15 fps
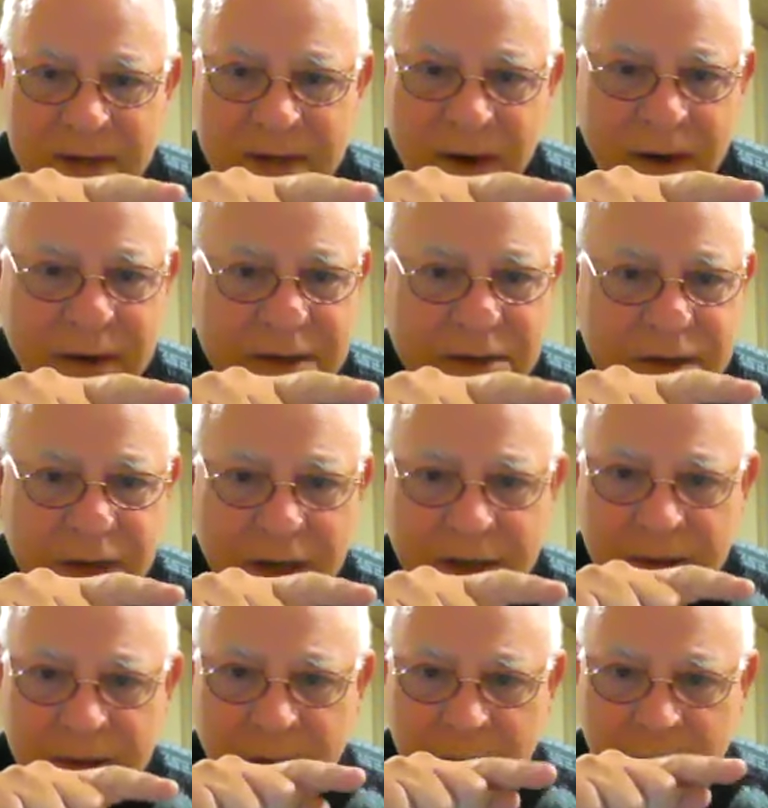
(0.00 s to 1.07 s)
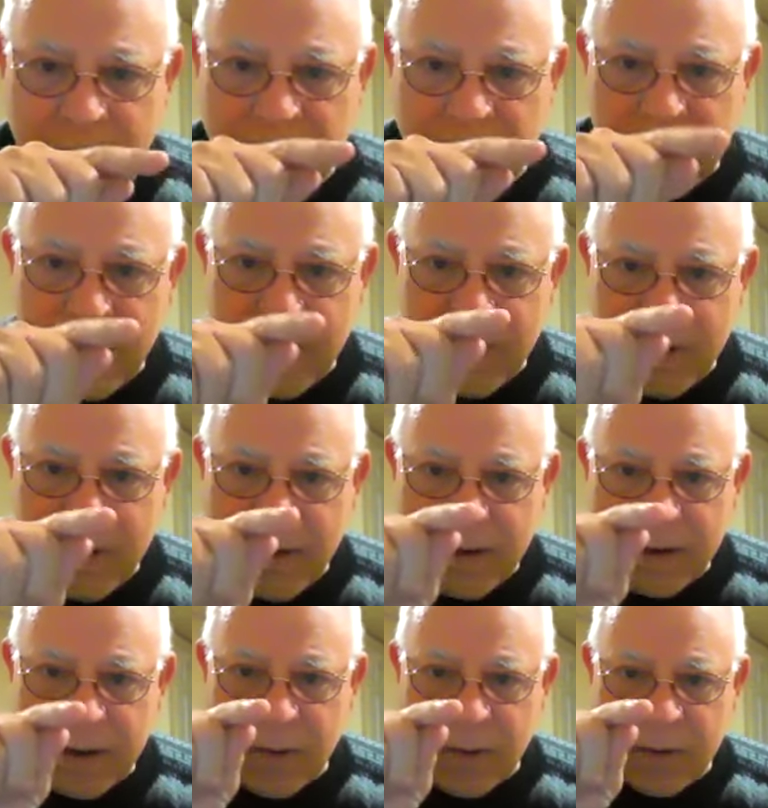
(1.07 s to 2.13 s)
I saw the sun come up,
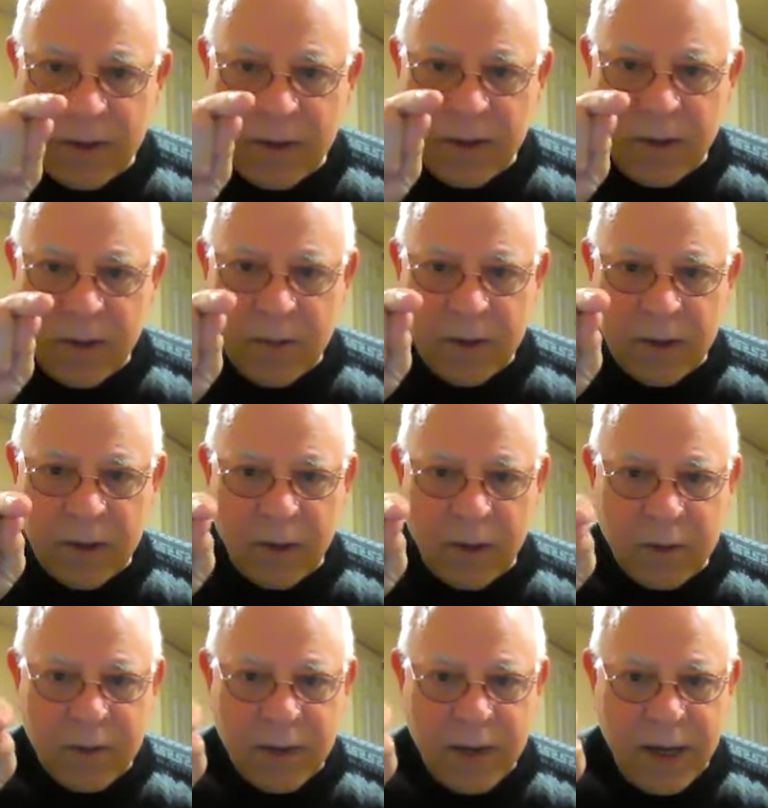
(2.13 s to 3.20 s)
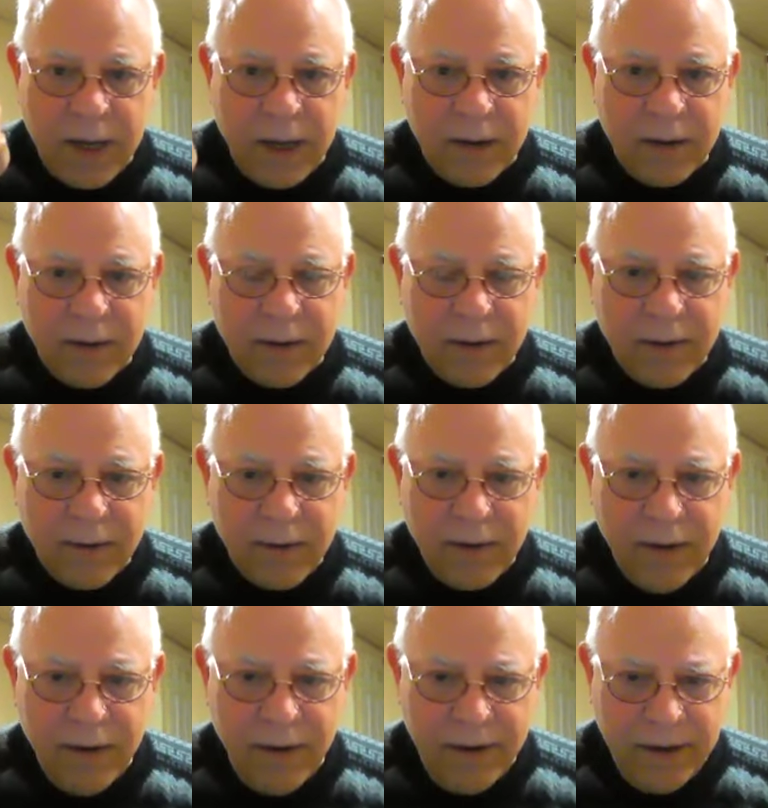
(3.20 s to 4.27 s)
go to noon, and go down
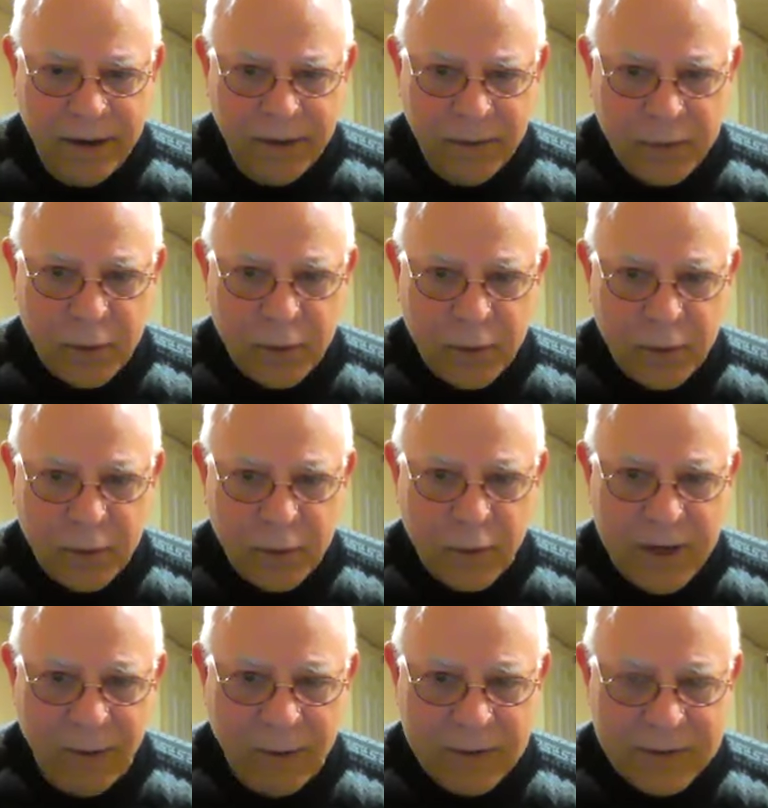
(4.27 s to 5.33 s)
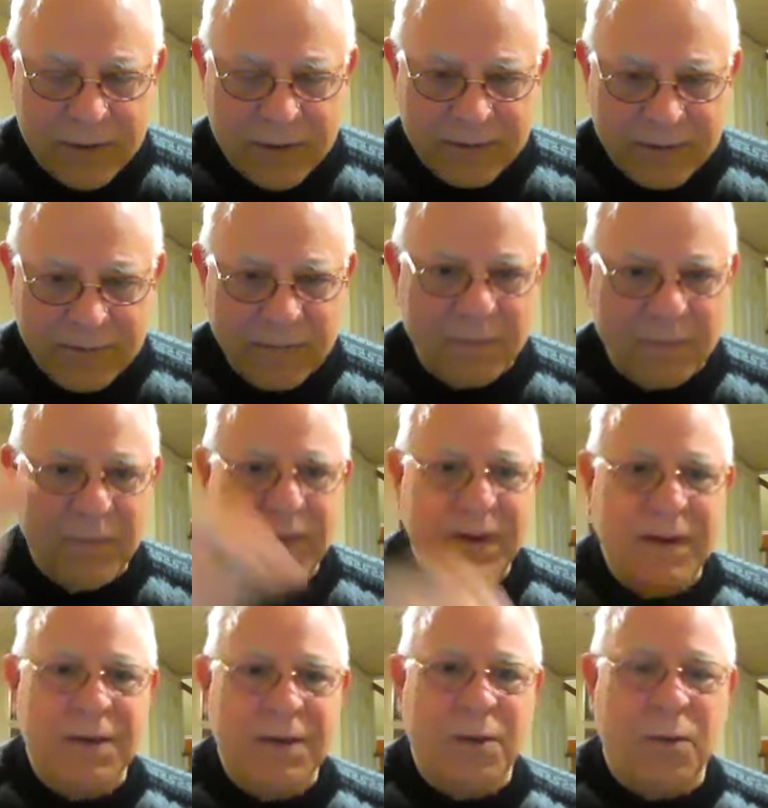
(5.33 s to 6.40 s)
in 3 hours.
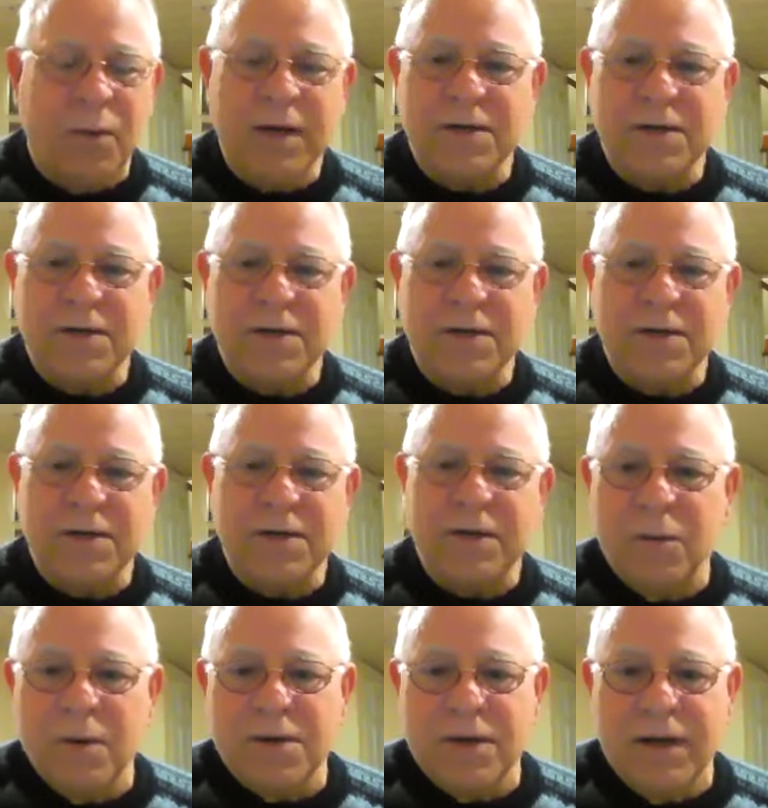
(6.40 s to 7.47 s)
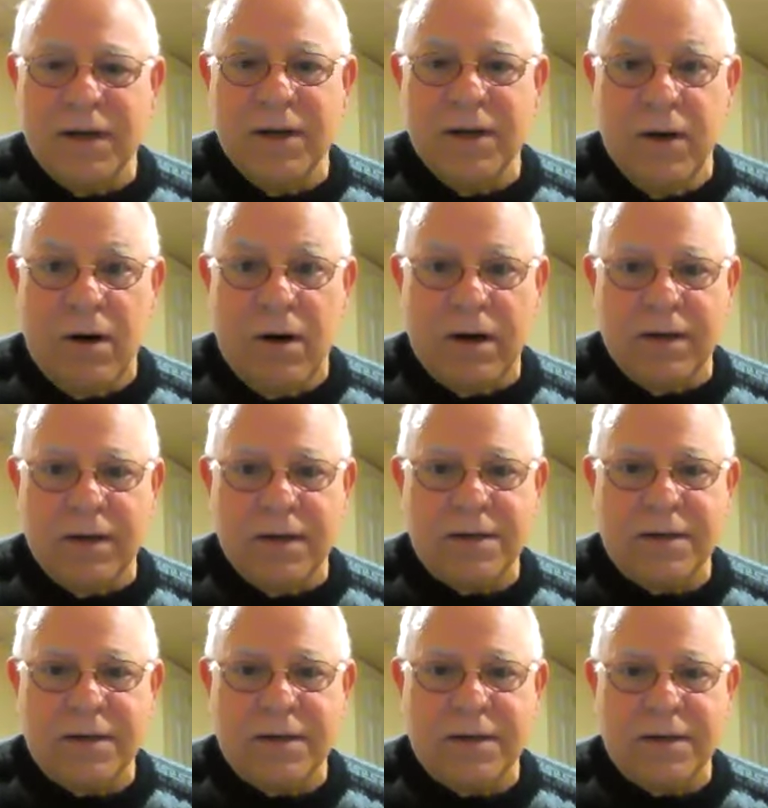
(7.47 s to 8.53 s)
The rest of it was
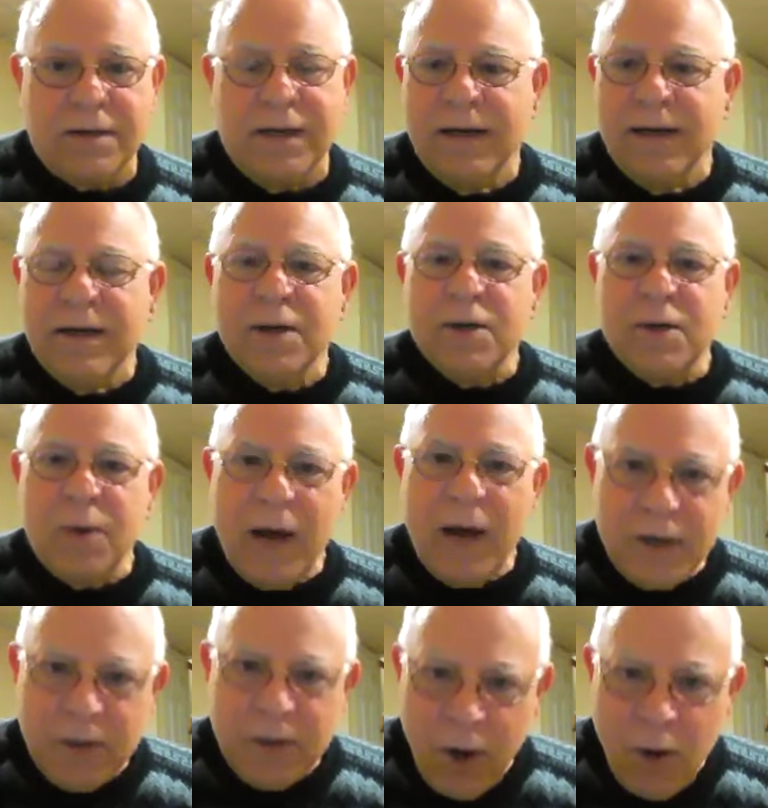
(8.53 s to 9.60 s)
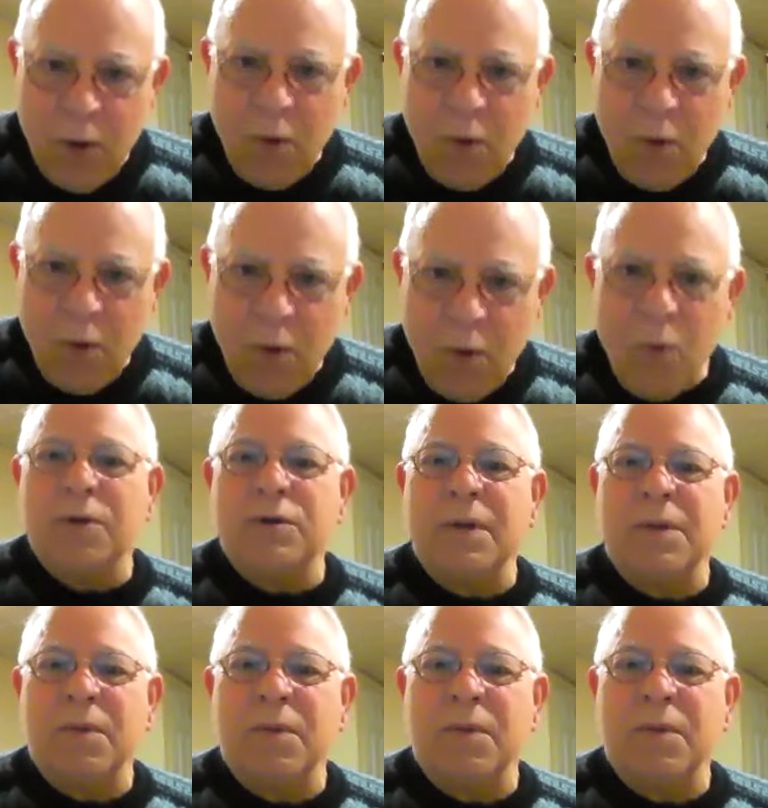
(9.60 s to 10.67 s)
darkness. So I know
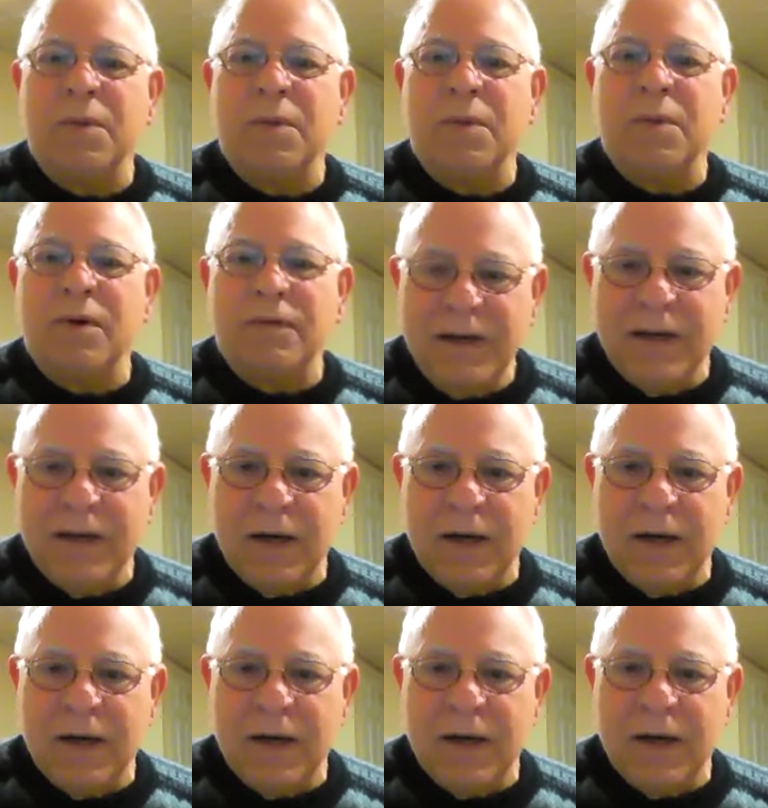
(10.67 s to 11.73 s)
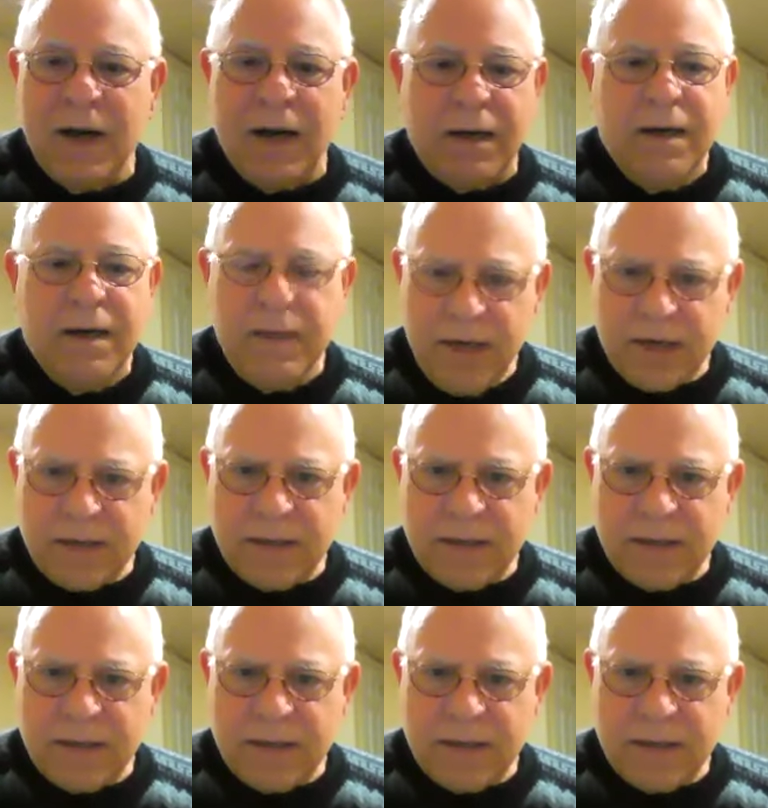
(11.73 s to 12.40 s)
what those people are feeling like.